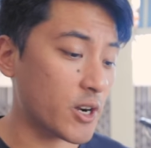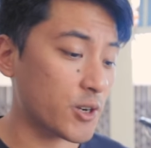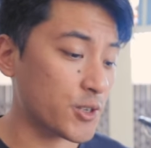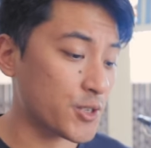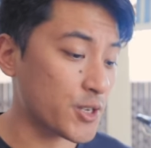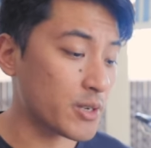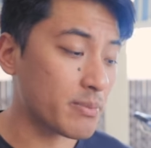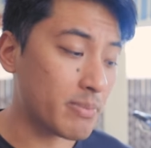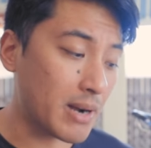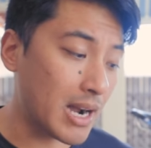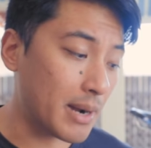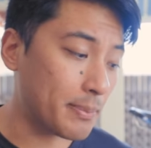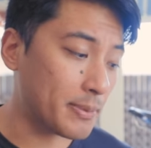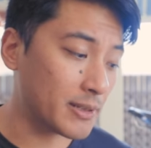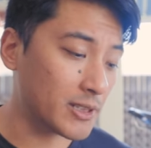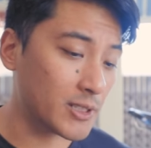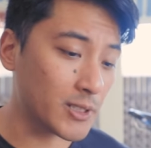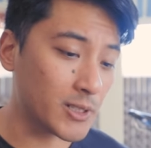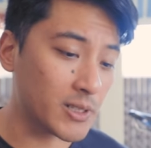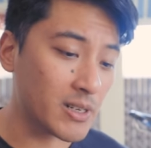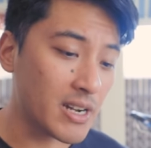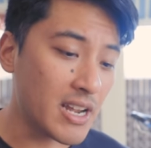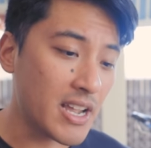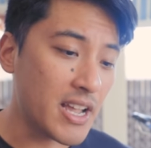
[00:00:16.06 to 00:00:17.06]
are so
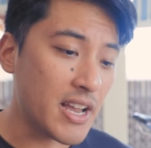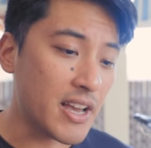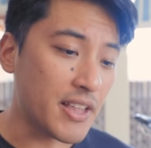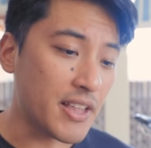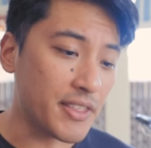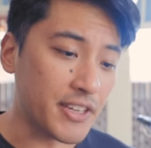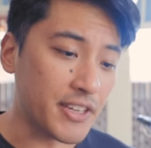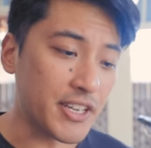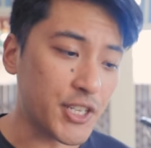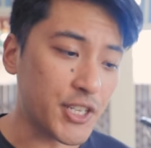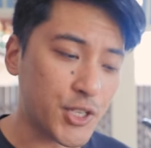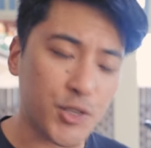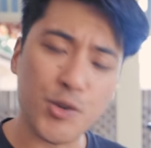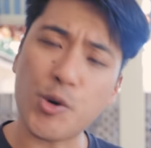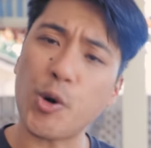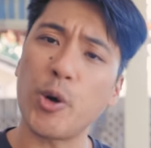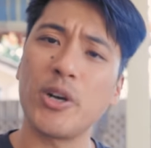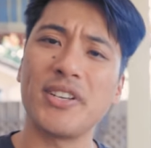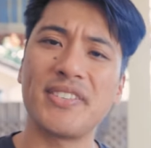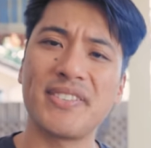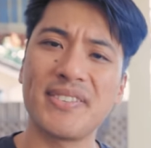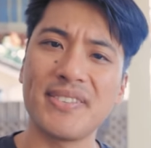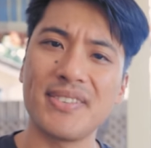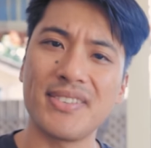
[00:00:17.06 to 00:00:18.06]
popular, the
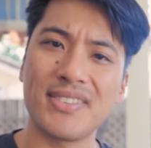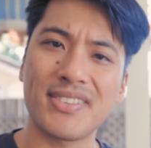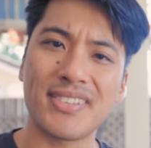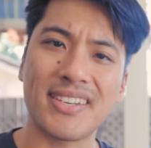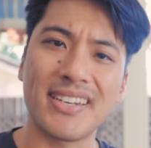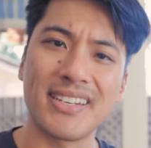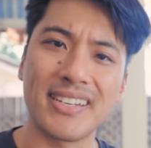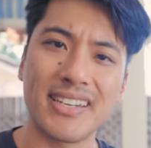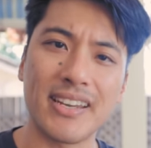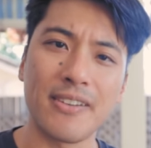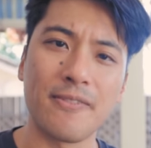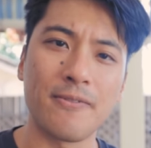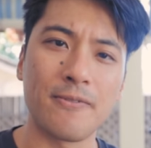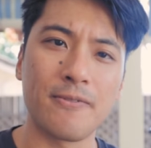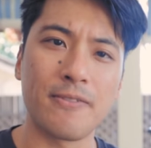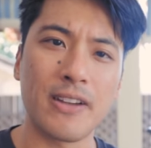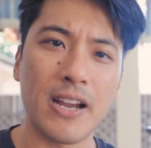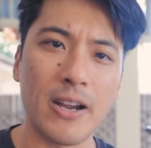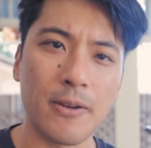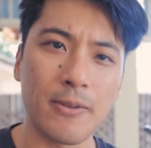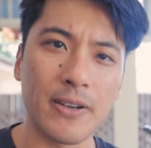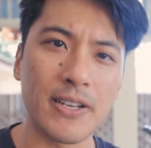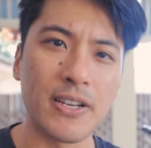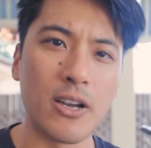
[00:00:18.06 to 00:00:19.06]
choices can get
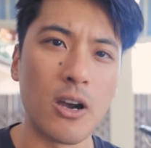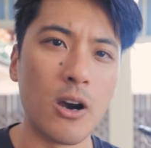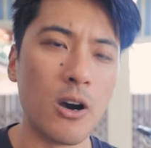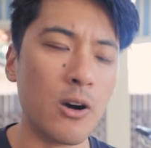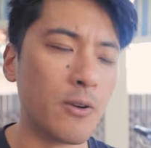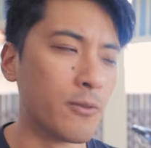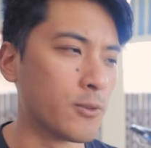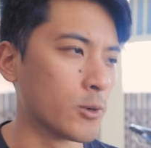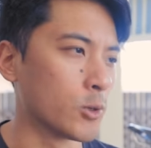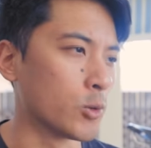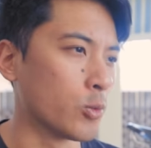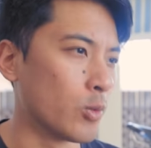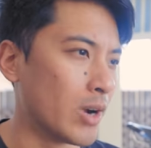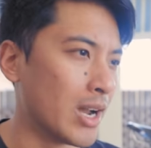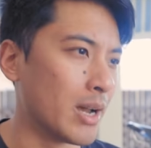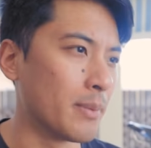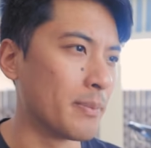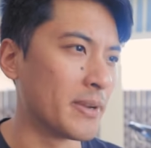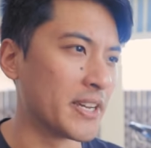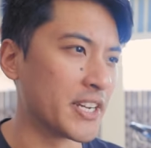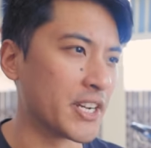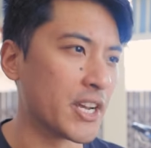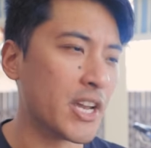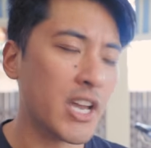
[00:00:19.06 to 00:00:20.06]
very
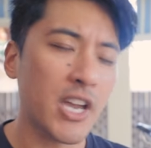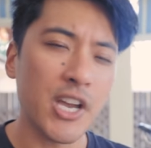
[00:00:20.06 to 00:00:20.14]
overwhelming.